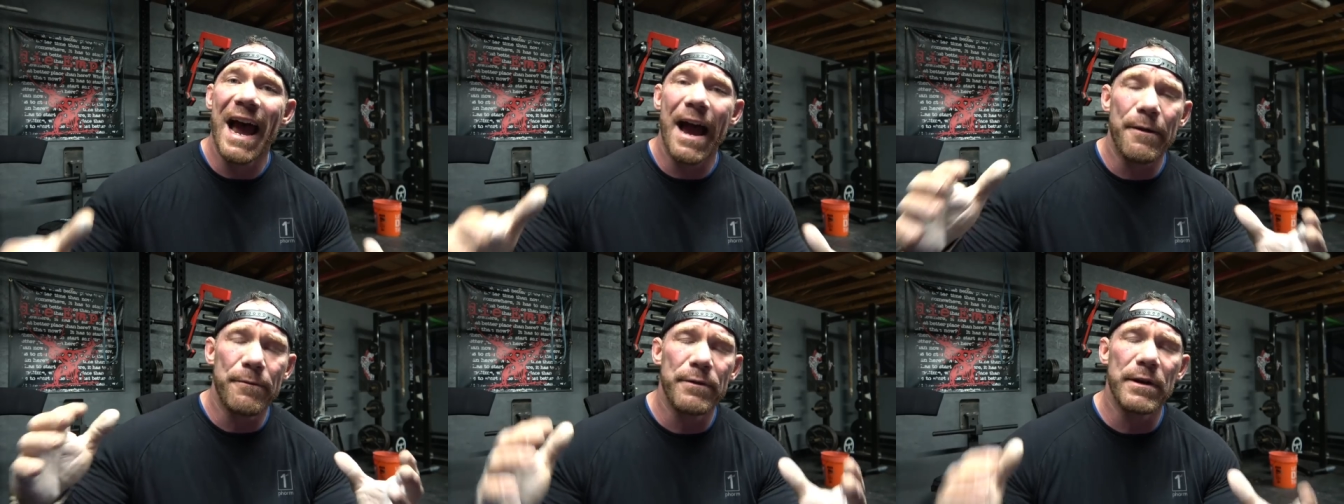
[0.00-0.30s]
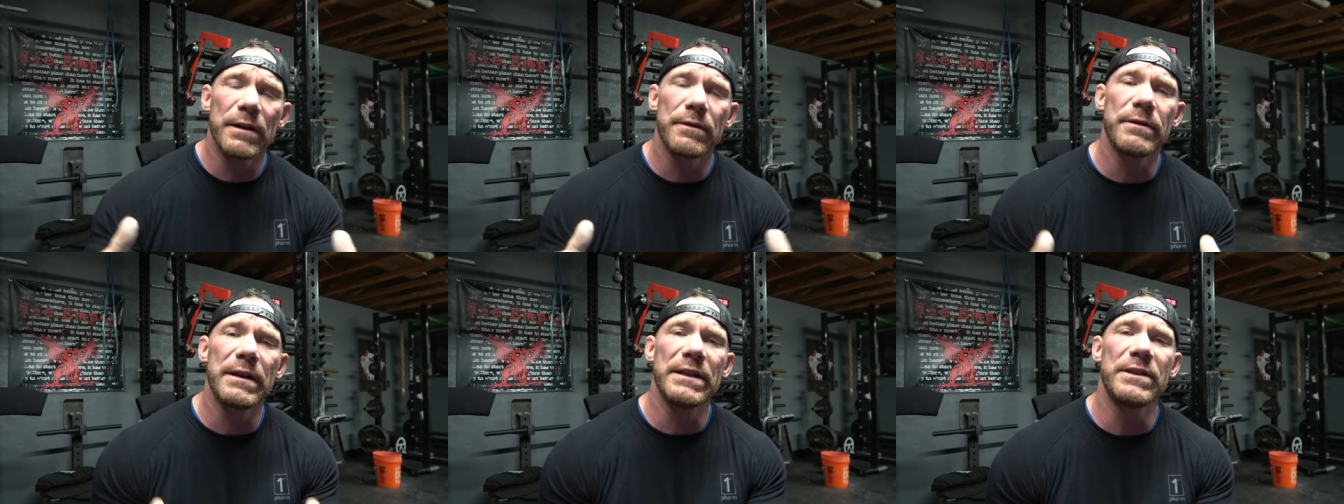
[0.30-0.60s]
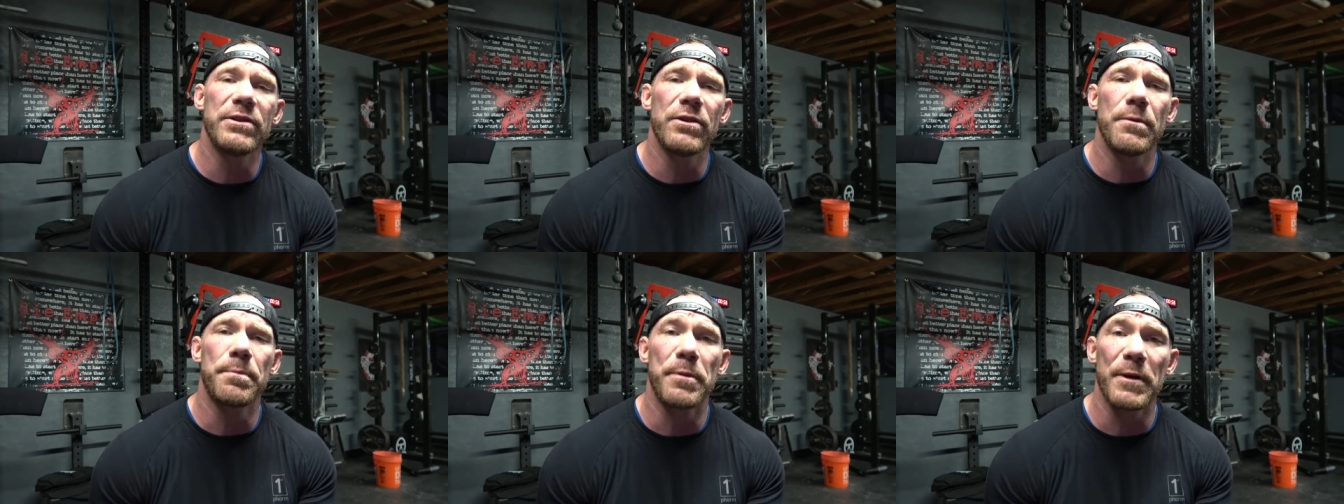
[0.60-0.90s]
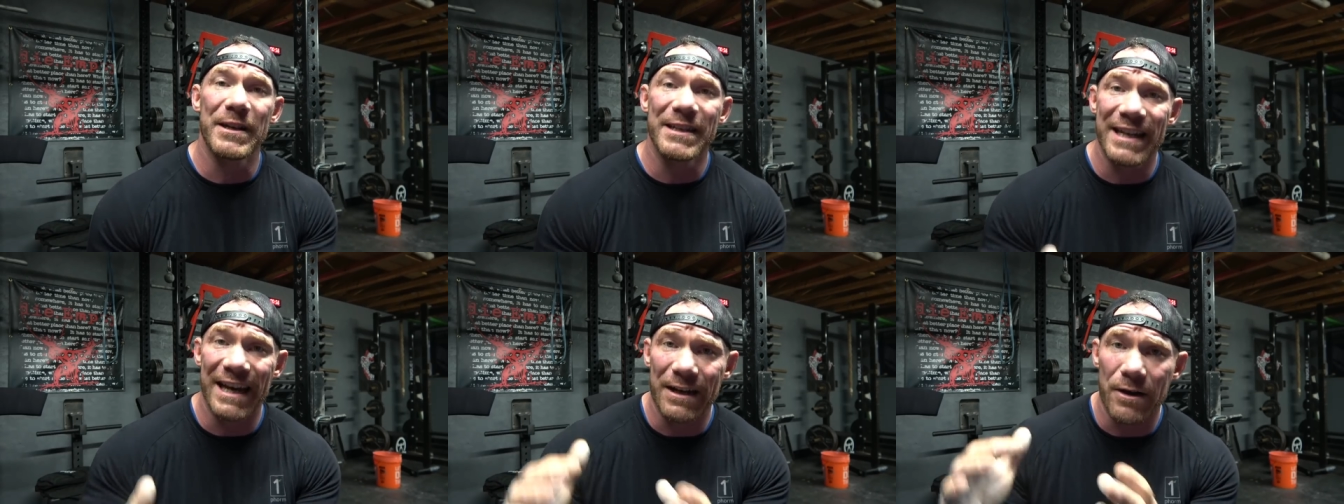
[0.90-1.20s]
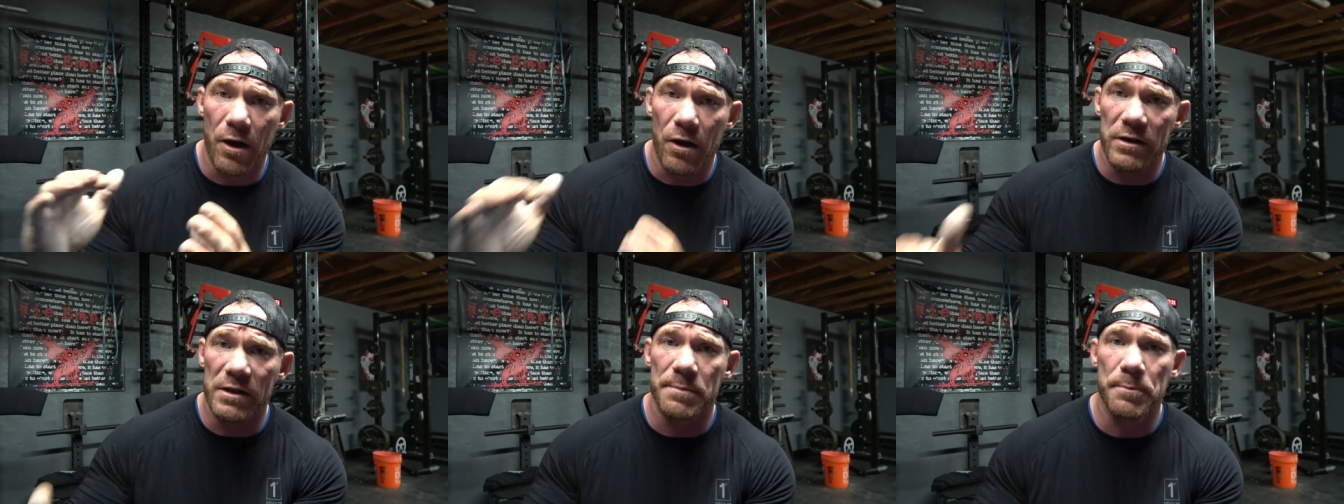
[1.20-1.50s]
I really, really do appreciate
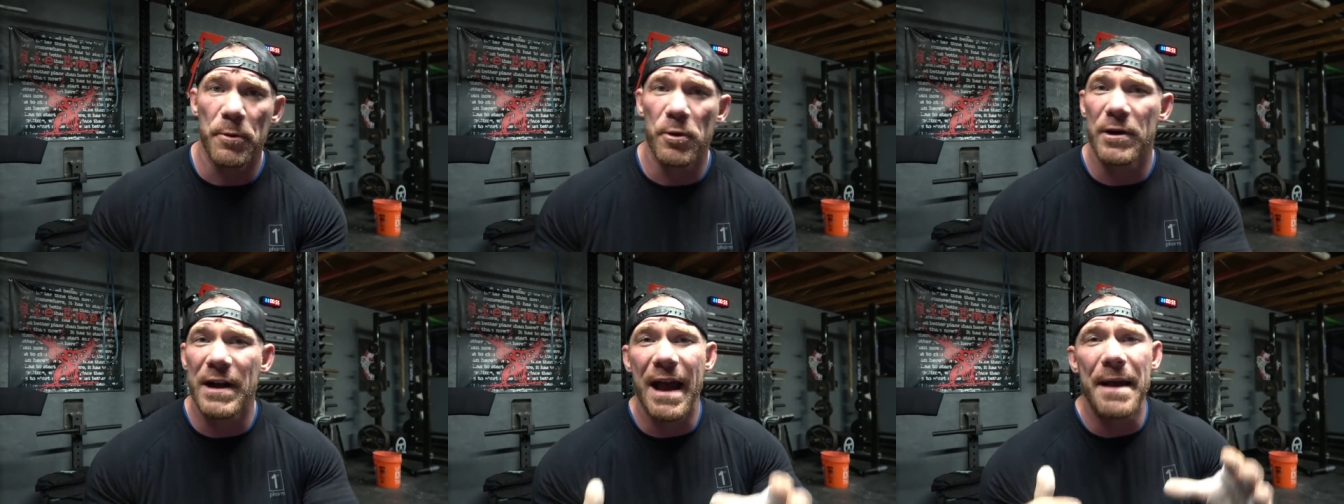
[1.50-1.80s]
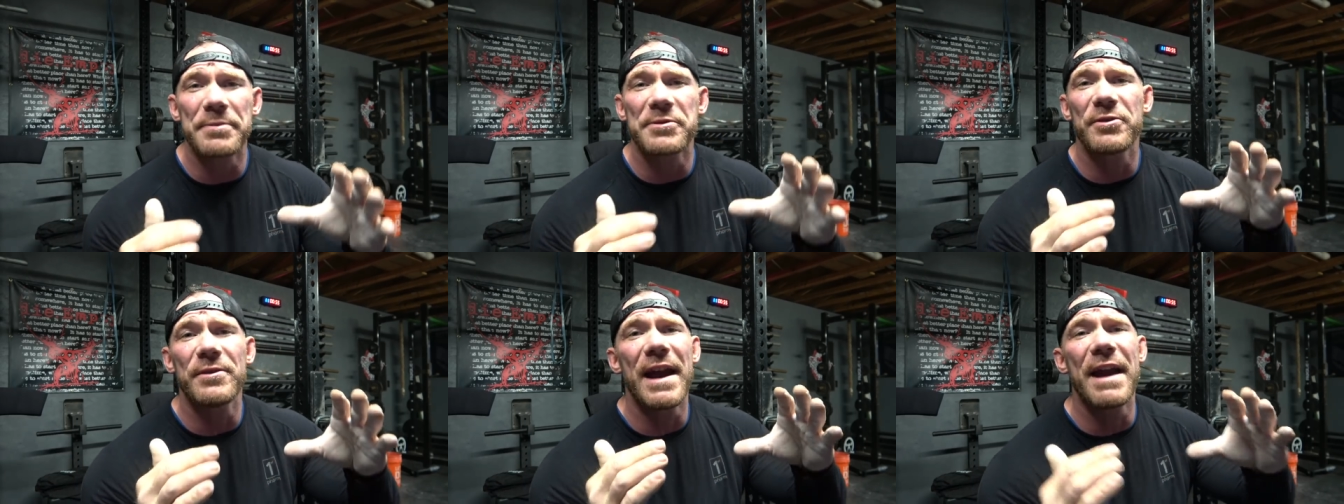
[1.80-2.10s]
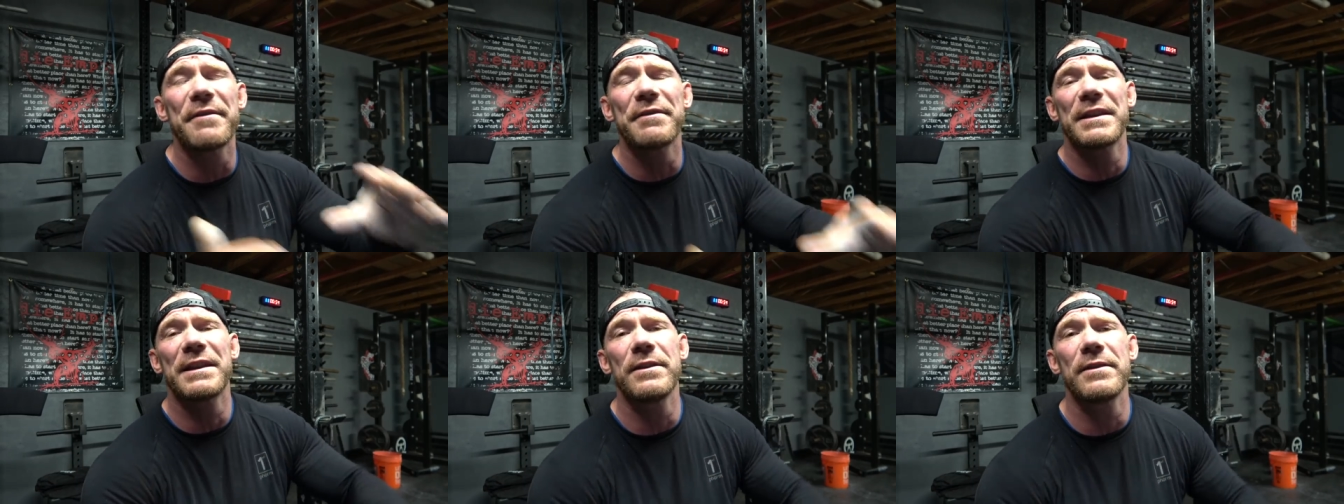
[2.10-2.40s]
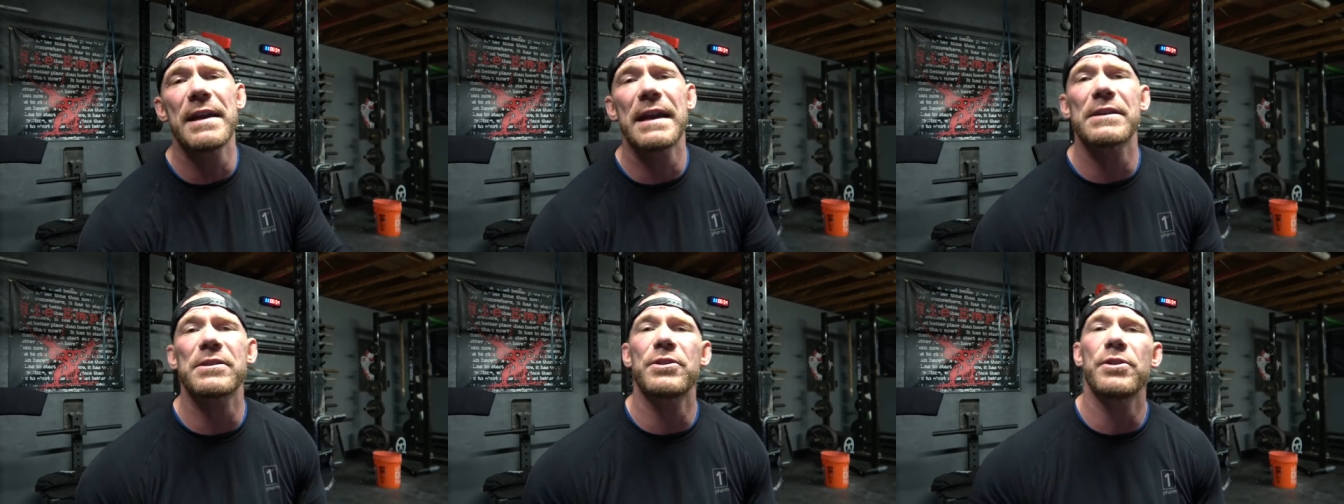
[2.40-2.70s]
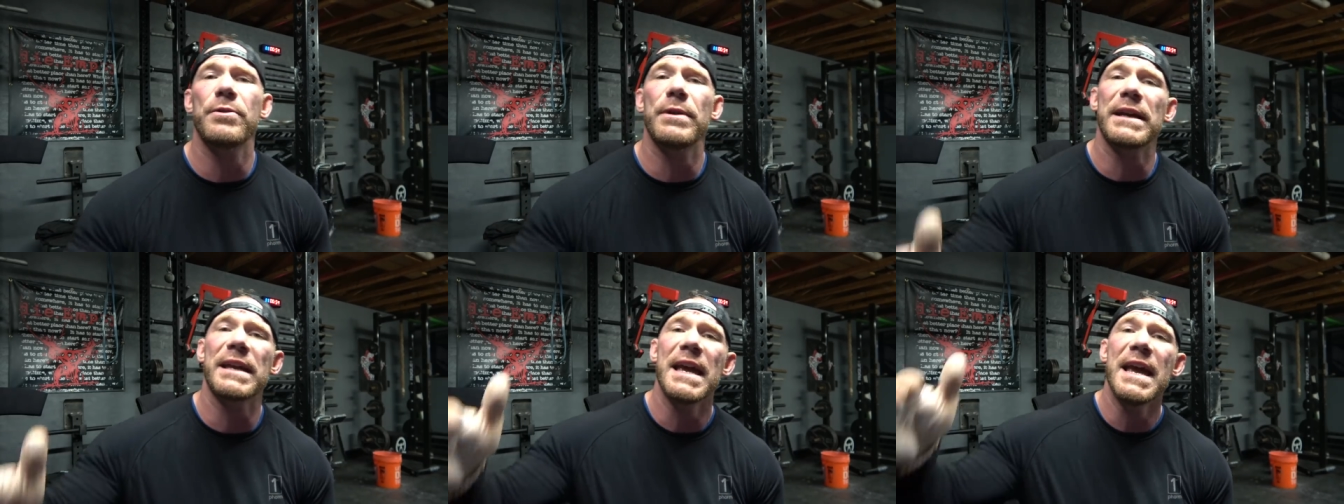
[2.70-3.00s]
all the support, absolutely everything you guys are
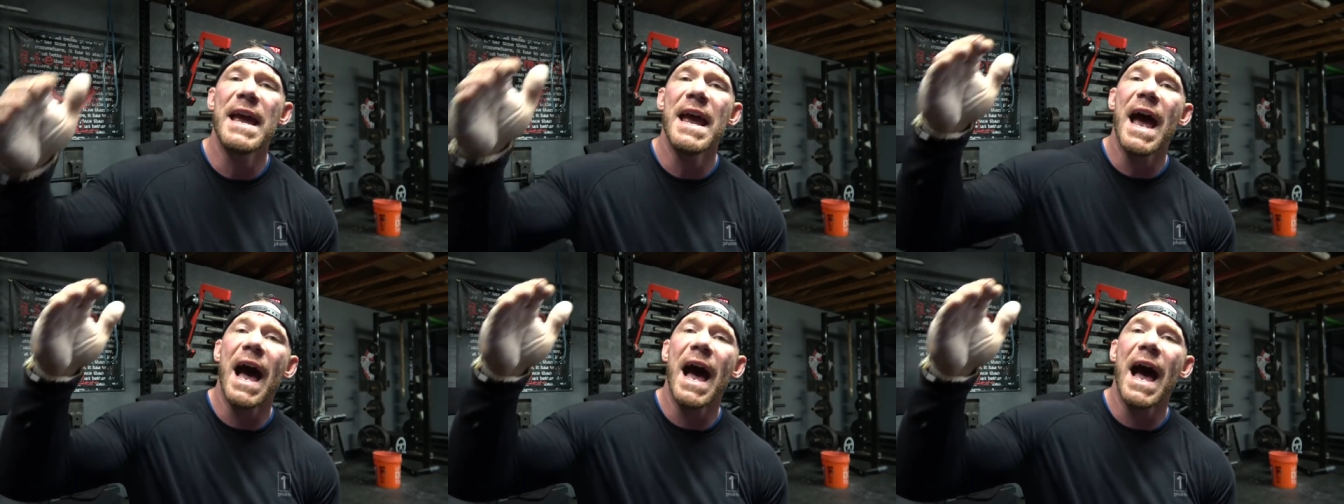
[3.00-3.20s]
doing.